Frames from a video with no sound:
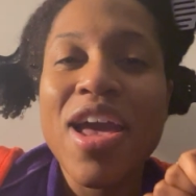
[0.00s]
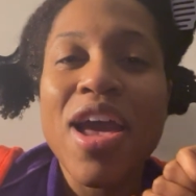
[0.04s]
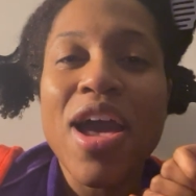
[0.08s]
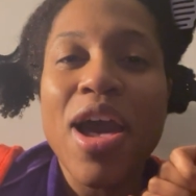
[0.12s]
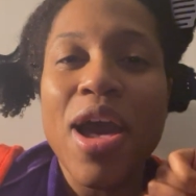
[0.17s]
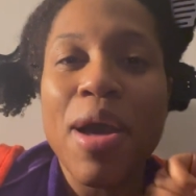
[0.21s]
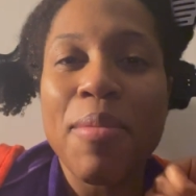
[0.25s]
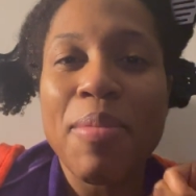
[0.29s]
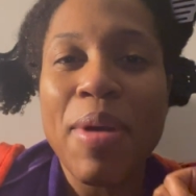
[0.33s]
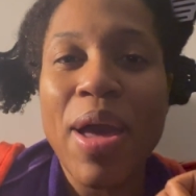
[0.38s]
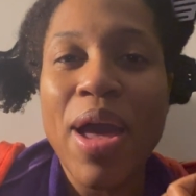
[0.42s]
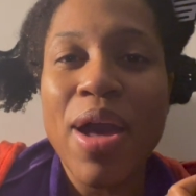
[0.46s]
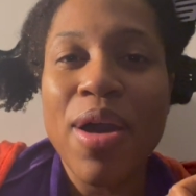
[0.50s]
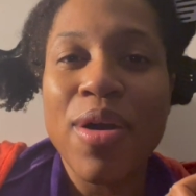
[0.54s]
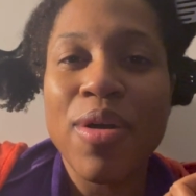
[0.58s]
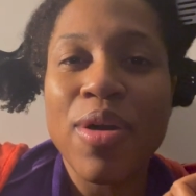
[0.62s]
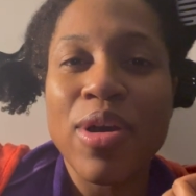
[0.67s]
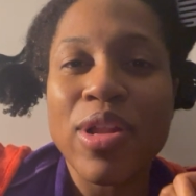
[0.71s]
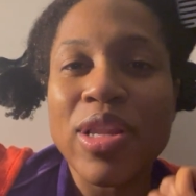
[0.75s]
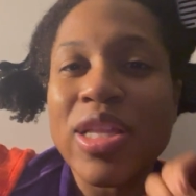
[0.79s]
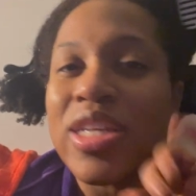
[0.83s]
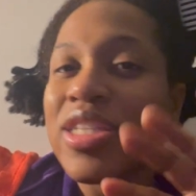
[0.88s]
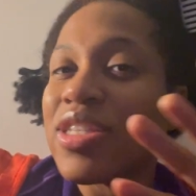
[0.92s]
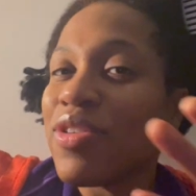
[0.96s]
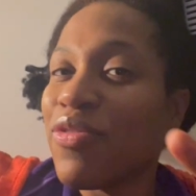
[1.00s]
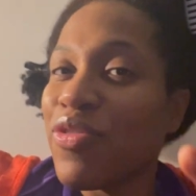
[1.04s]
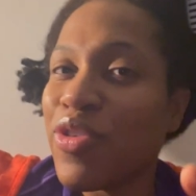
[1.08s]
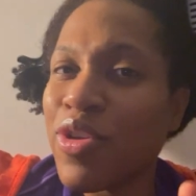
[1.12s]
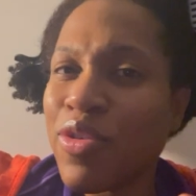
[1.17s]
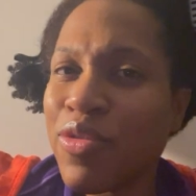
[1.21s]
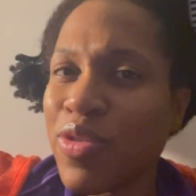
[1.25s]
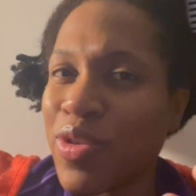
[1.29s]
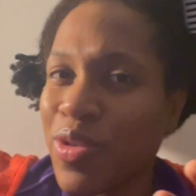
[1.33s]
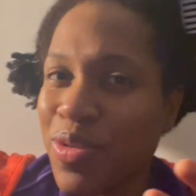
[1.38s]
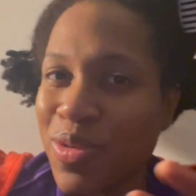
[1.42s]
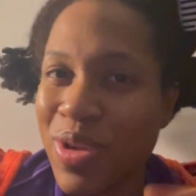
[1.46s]
about, at least a few of
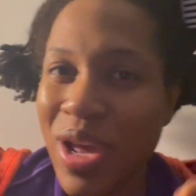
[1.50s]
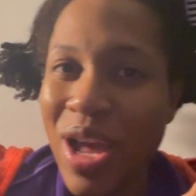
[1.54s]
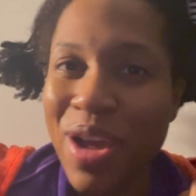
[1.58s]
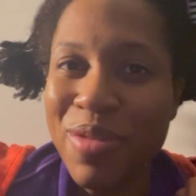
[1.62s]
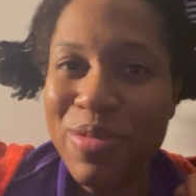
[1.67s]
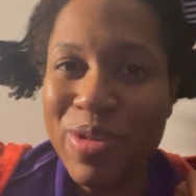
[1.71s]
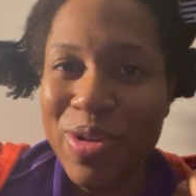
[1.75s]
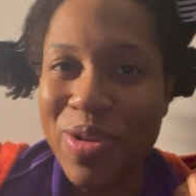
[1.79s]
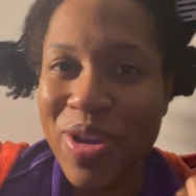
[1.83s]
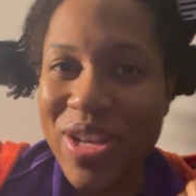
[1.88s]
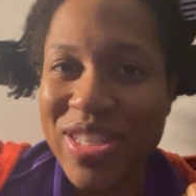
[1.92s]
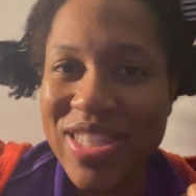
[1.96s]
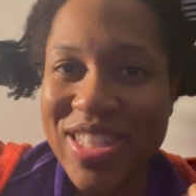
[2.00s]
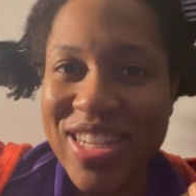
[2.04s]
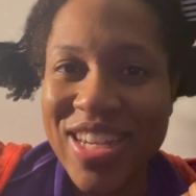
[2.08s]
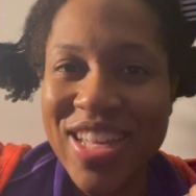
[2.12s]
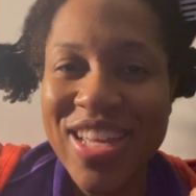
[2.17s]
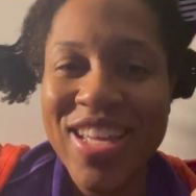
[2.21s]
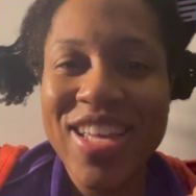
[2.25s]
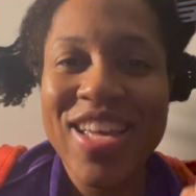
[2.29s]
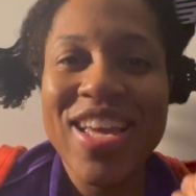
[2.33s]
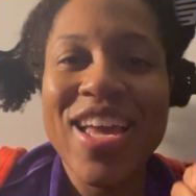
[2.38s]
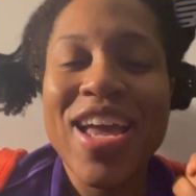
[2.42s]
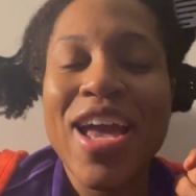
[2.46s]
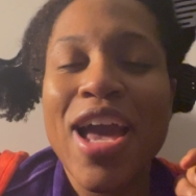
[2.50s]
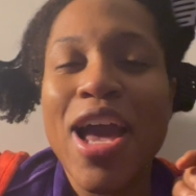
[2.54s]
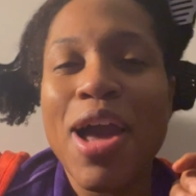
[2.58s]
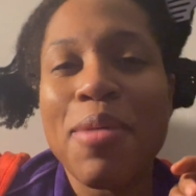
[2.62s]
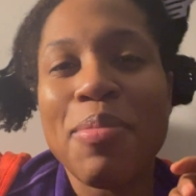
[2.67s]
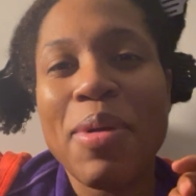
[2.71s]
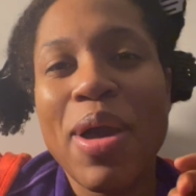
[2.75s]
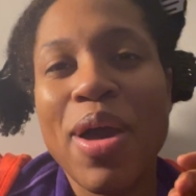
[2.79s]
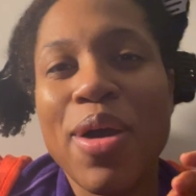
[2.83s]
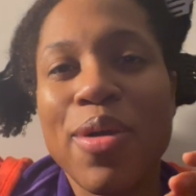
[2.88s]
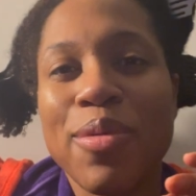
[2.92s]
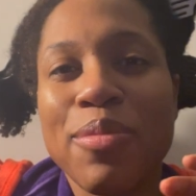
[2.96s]
you um, requested it
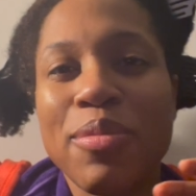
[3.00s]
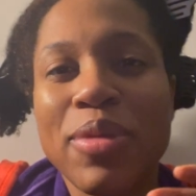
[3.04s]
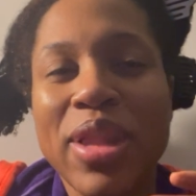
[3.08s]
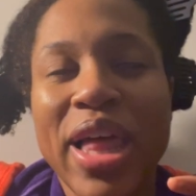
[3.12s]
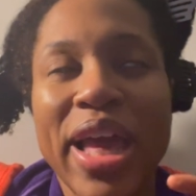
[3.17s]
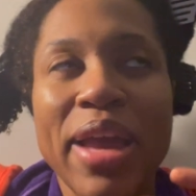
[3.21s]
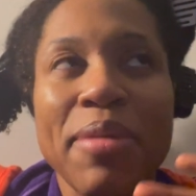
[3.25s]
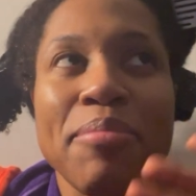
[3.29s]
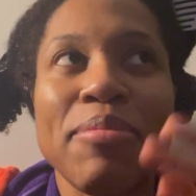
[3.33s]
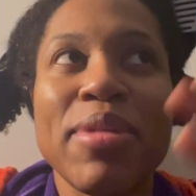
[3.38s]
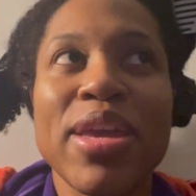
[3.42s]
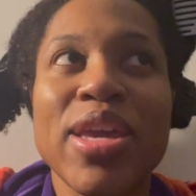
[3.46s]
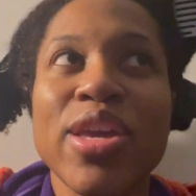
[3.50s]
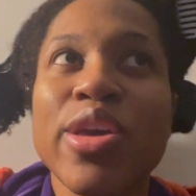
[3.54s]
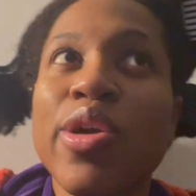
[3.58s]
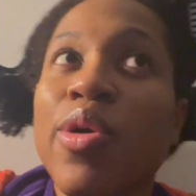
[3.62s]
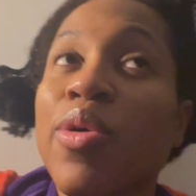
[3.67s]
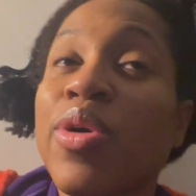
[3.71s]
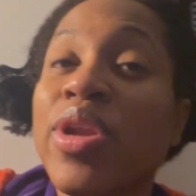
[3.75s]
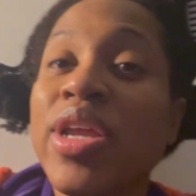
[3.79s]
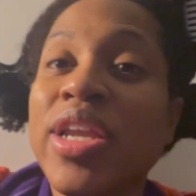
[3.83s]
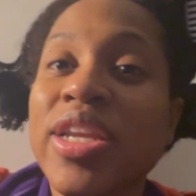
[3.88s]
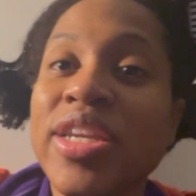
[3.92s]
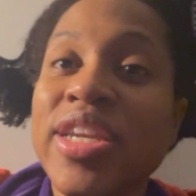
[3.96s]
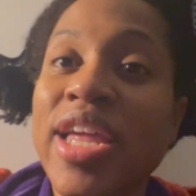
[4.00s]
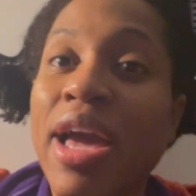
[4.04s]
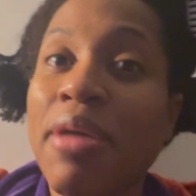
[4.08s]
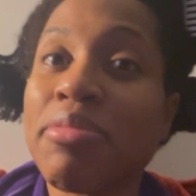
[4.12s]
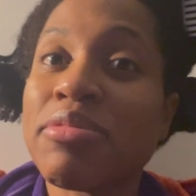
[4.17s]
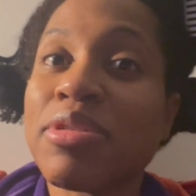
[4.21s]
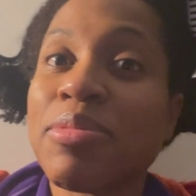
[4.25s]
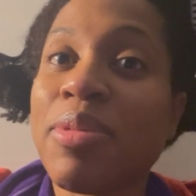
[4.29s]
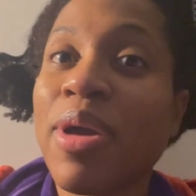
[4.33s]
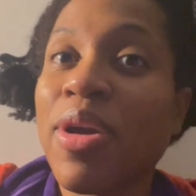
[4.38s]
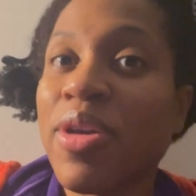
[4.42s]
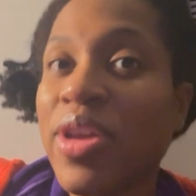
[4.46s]
about like me going in depth
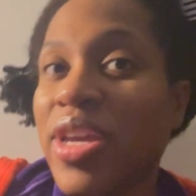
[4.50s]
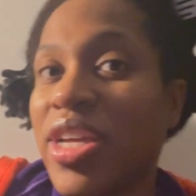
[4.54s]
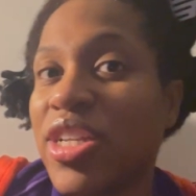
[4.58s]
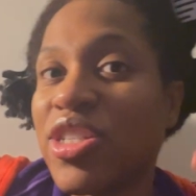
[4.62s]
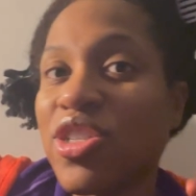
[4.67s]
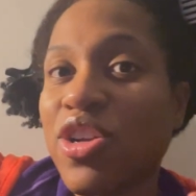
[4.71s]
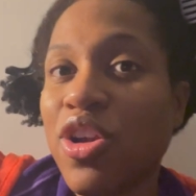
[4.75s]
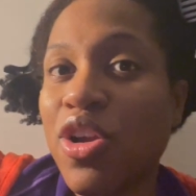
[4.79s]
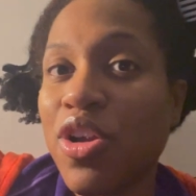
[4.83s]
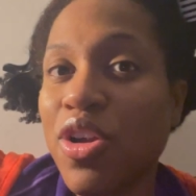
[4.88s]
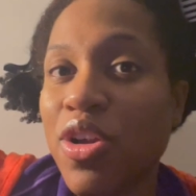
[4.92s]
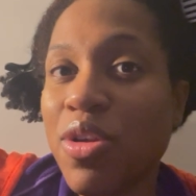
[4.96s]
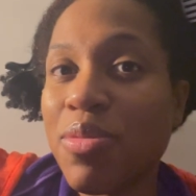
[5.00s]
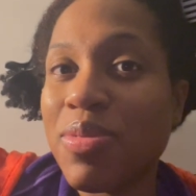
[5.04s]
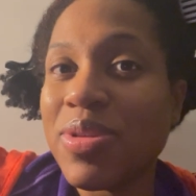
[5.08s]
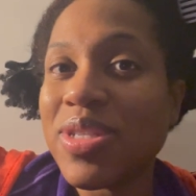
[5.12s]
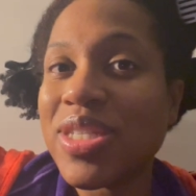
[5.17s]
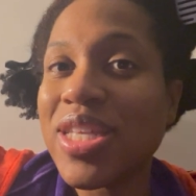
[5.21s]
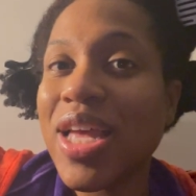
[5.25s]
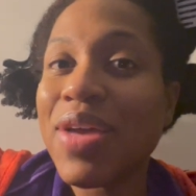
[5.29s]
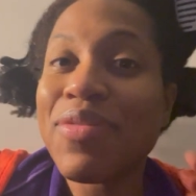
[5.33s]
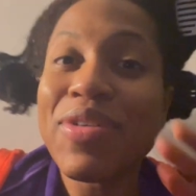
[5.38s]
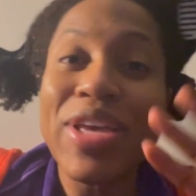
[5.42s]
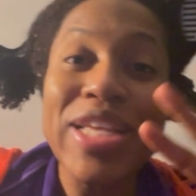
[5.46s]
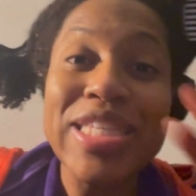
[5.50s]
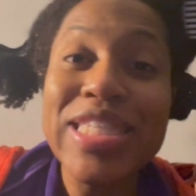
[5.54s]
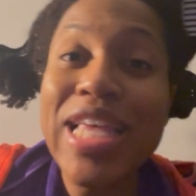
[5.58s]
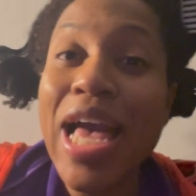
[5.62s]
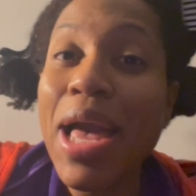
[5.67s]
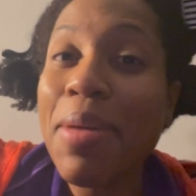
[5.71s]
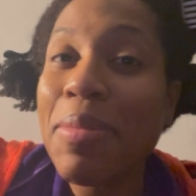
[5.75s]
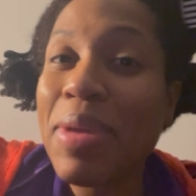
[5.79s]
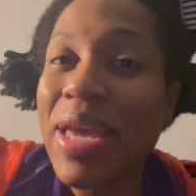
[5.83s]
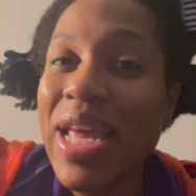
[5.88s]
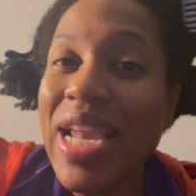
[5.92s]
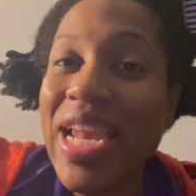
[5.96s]
about each herb and stuff, it's
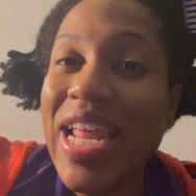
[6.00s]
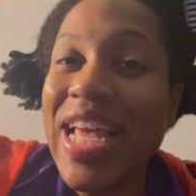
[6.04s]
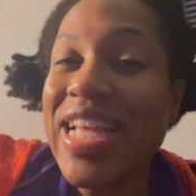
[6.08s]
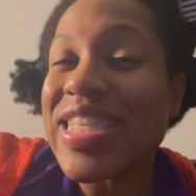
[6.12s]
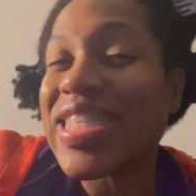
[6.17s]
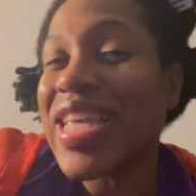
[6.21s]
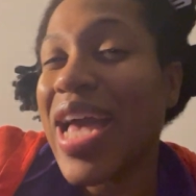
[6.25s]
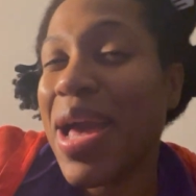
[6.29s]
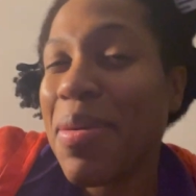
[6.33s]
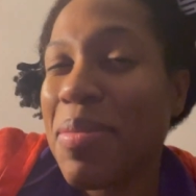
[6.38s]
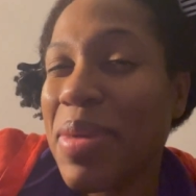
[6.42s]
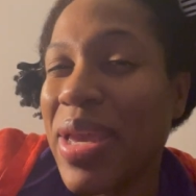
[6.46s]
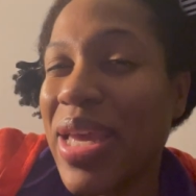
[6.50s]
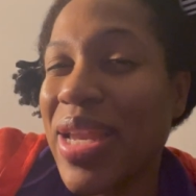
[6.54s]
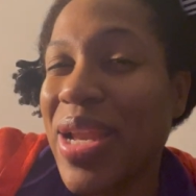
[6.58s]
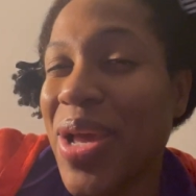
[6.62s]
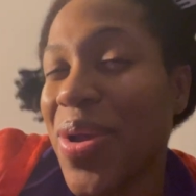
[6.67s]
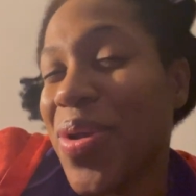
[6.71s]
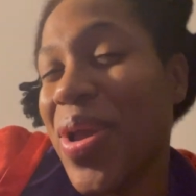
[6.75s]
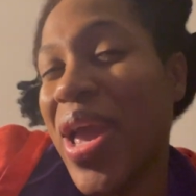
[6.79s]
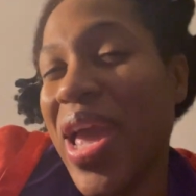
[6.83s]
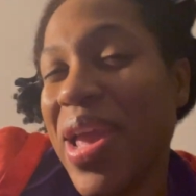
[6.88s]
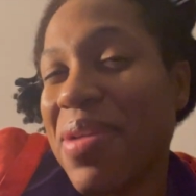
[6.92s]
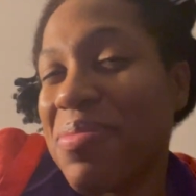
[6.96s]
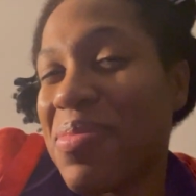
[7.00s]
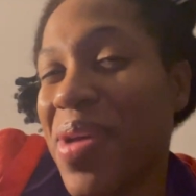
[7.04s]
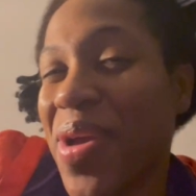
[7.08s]
coming, it's coming, okay?